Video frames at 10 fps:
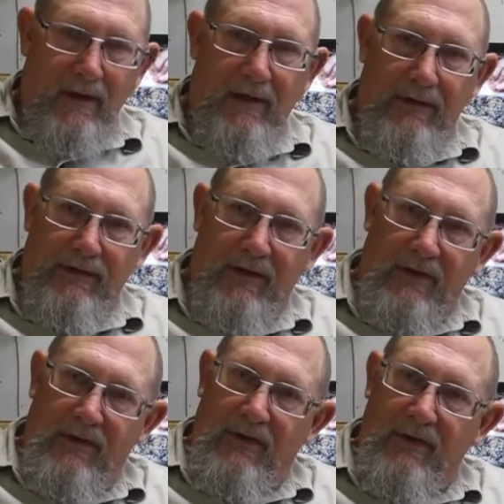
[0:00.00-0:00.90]

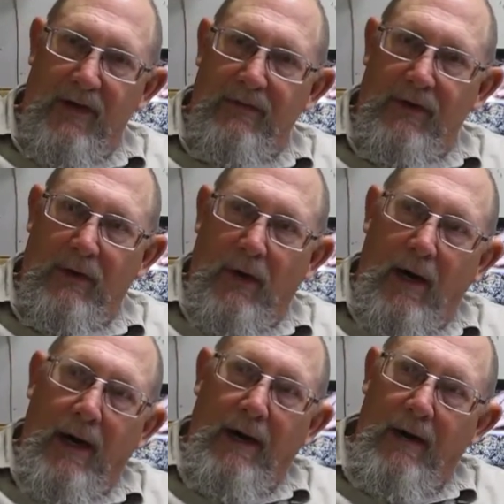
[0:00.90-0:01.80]
6th or 7th
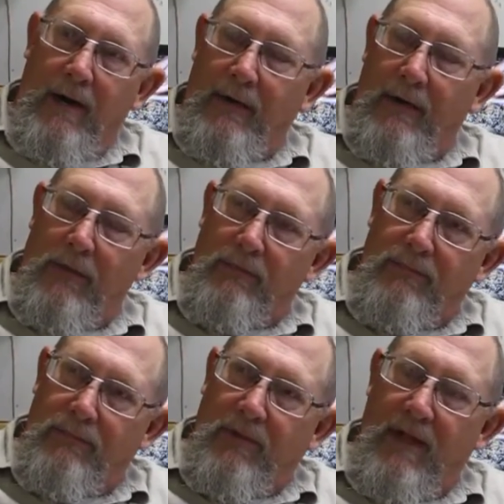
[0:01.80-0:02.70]
grade. I don't know,
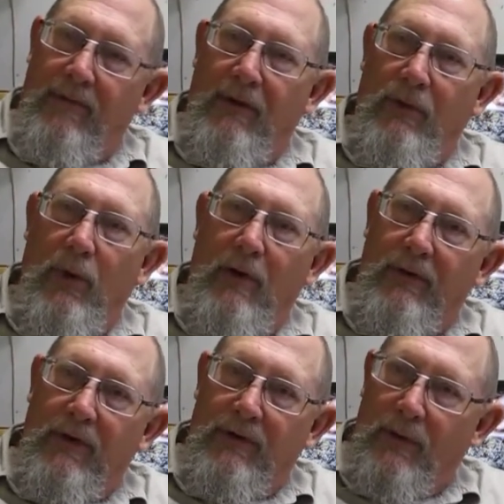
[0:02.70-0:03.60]
11 or 12
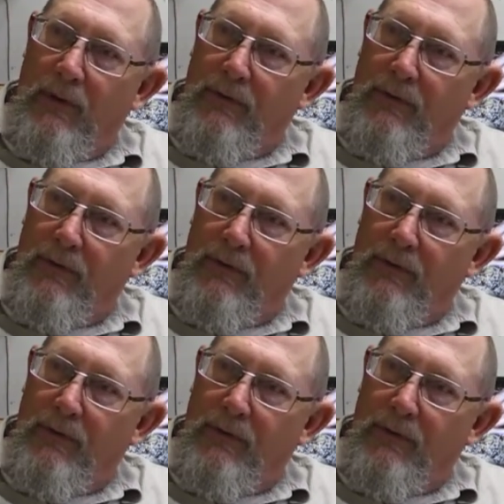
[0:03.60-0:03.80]
years old,